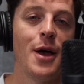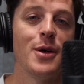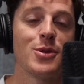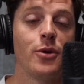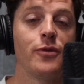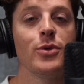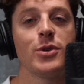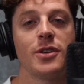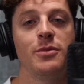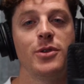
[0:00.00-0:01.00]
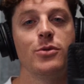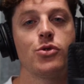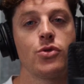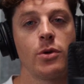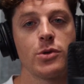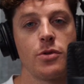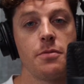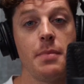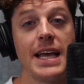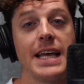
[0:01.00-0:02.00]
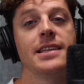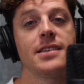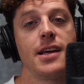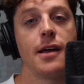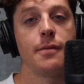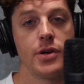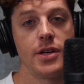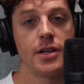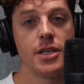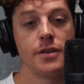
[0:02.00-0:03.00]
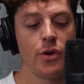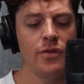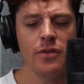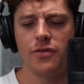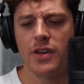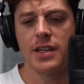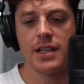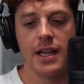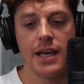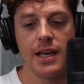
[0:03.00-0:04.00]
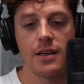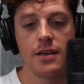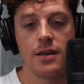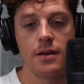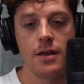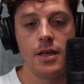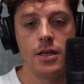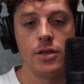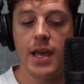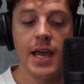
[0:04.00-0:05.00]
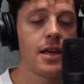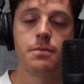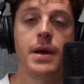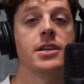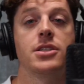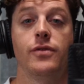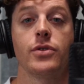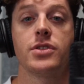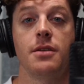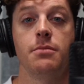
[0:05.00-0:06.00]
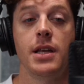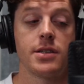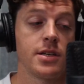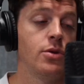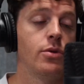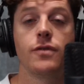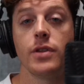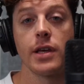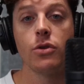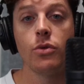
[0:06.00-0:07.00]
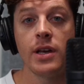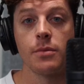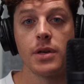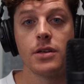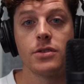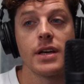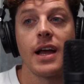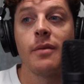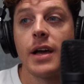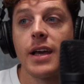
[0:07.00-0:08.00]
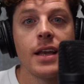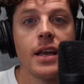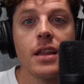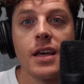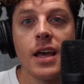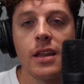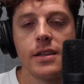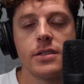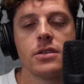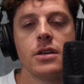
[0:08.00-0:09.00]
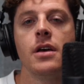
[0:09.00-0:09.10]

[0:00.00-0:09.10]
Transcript: So if you are someone who struggles with making this time productive, or even feeling like you can't get past the first 10 minutes, and you always feel like quitting because you're like, I'm not getting anything out of this.